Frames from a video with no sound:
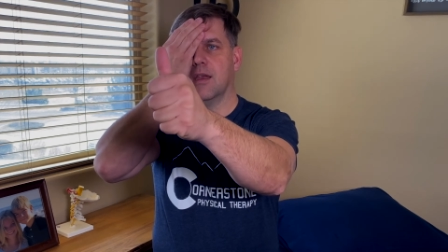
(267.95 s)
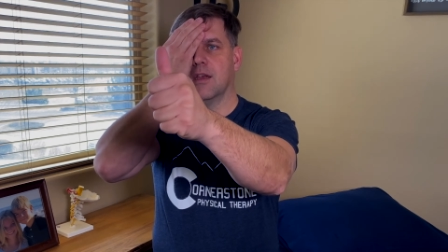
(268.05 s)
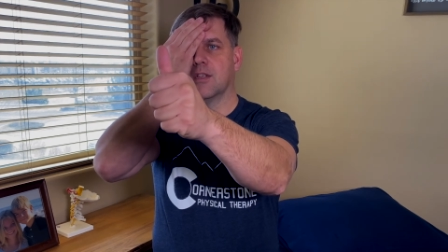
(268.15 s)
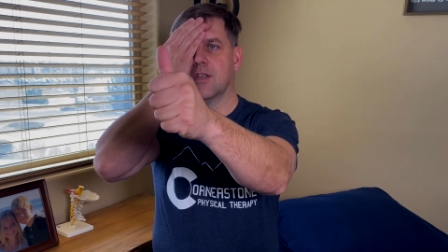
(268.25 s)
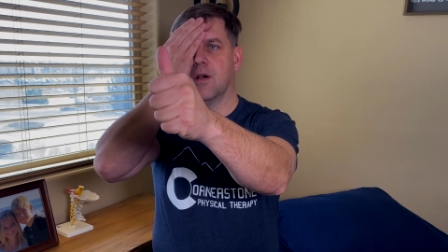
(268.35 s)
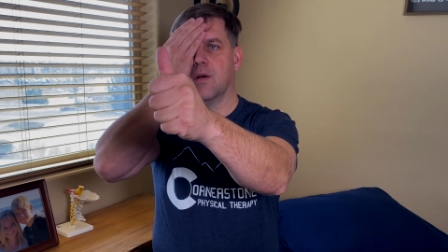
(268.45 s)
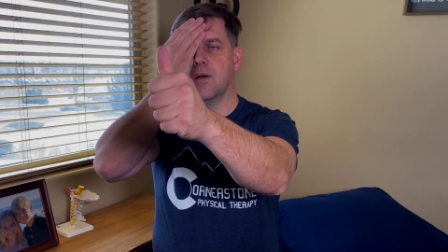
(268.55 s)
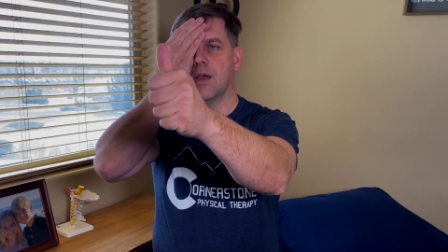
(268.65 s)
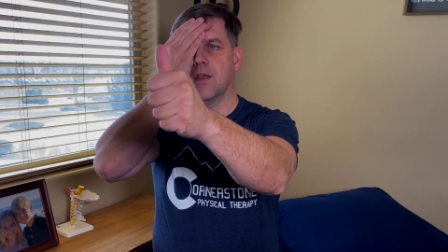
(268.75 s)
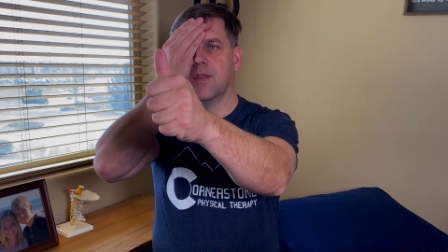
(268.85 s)
So
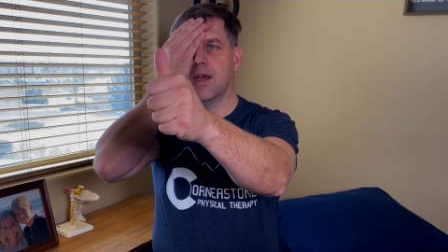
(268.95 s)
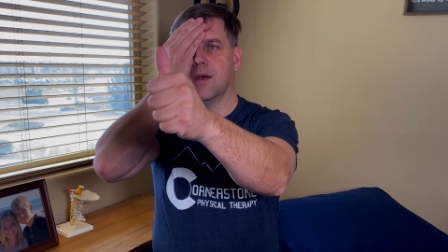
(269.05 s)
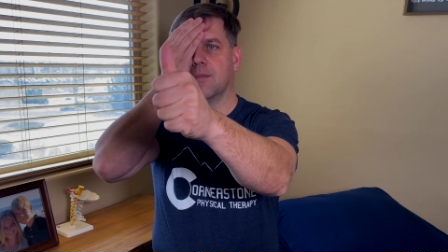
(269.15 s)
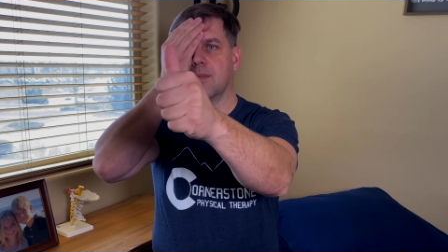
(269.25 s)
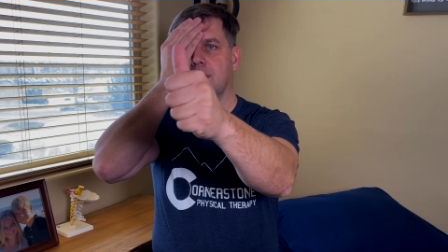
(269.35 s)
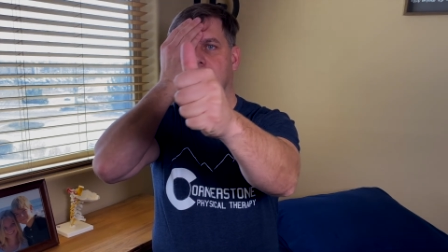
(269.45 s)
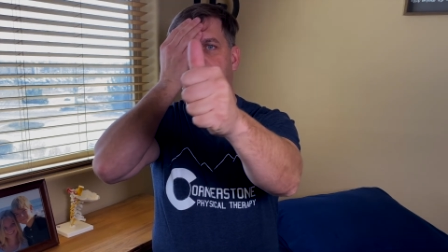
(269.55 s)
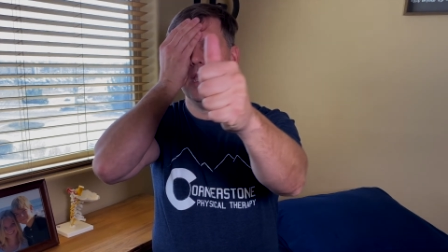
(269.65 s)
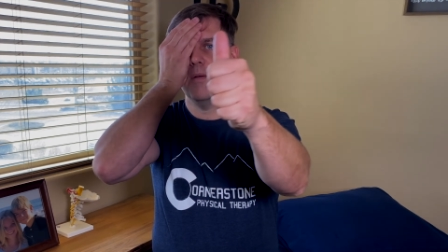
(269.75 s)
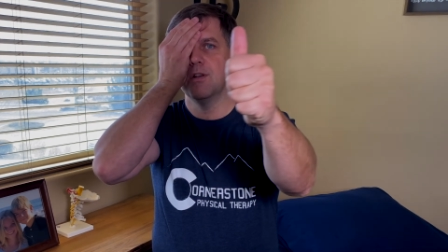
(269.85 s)
thumb, and we're